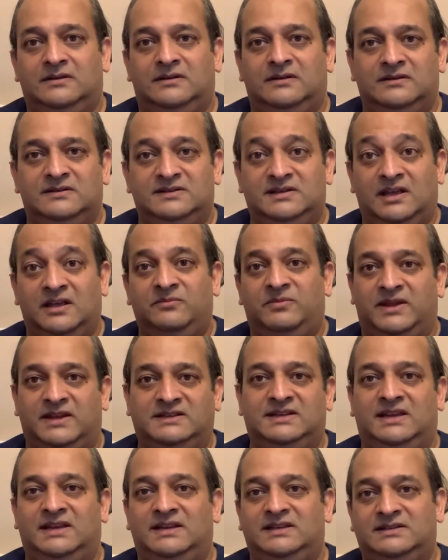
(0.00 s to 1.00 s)

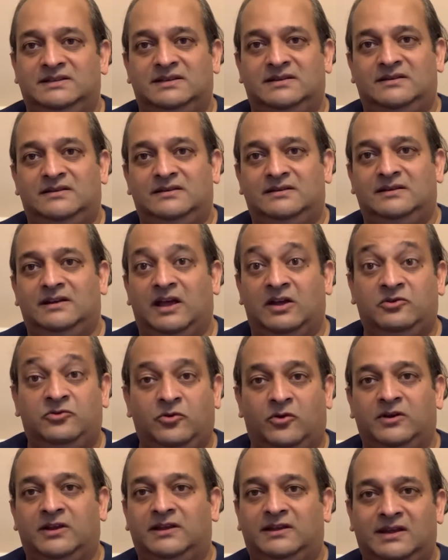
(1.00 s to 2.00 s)
diabetes and
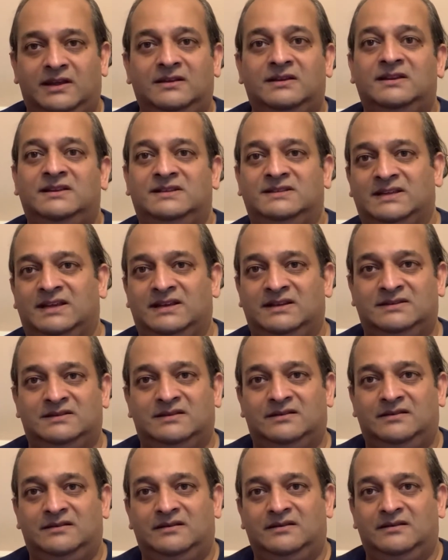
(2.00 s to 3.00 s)
chronic kidney disease.
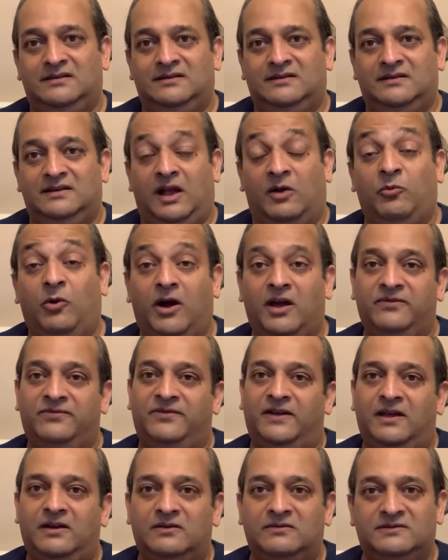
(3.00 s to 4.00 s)
And what I
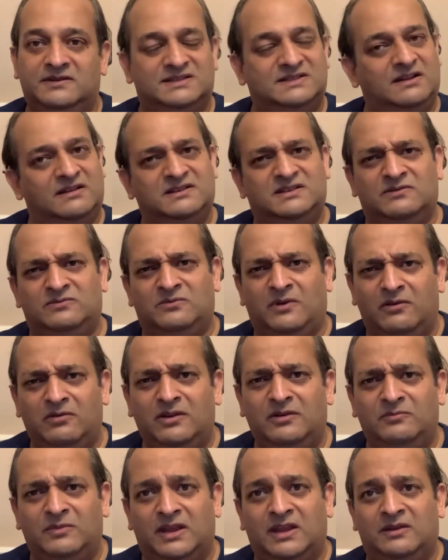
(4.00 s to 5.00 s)
found, it started to worry
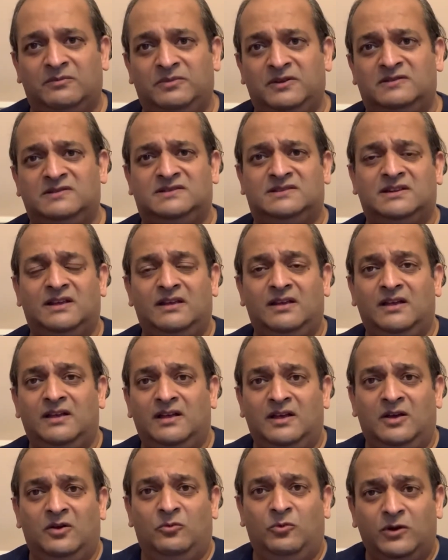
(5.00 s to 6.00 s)
me, because
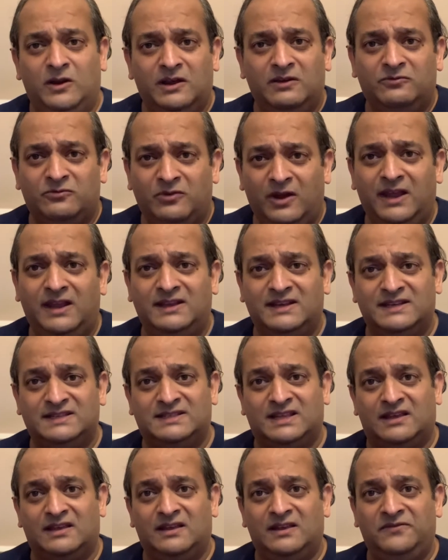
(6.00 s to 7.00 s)
what I read is
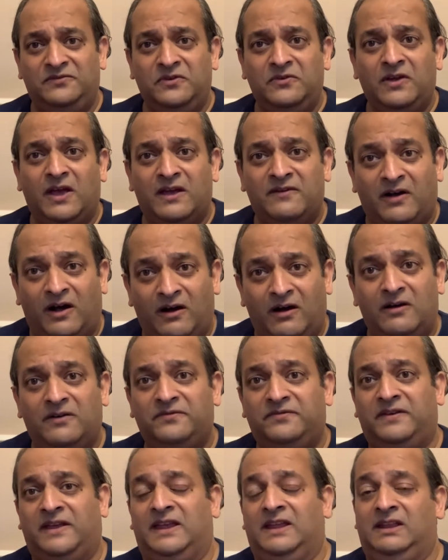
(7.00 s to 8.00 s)
that if you have heart
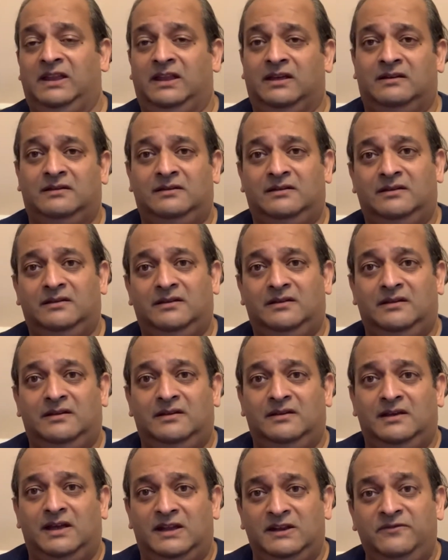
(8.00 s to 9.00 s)
failure
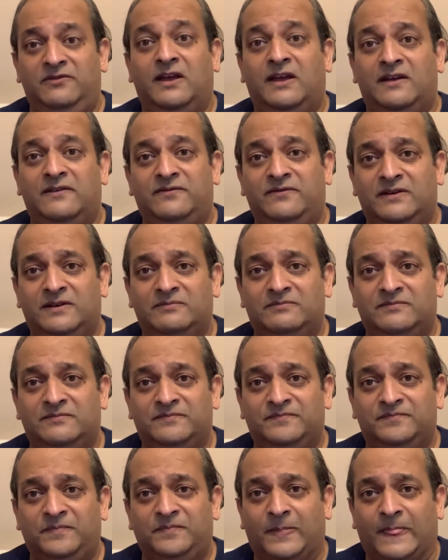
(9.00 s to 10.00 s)
and if you have
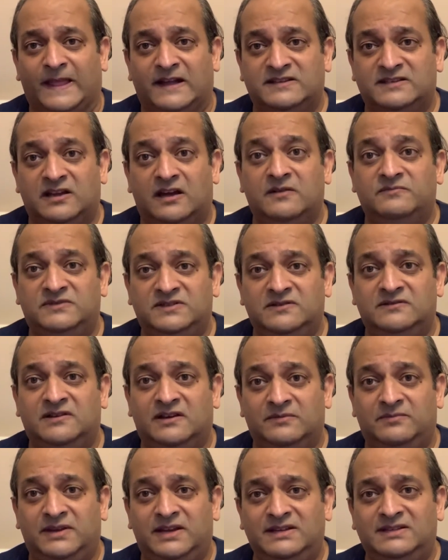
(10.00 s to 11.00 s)
type 2
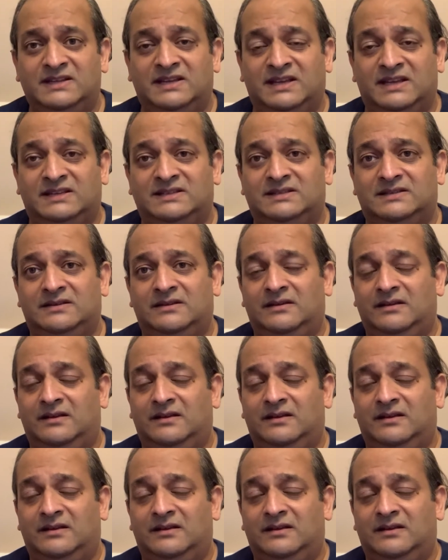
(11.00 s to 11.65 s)
diabetes,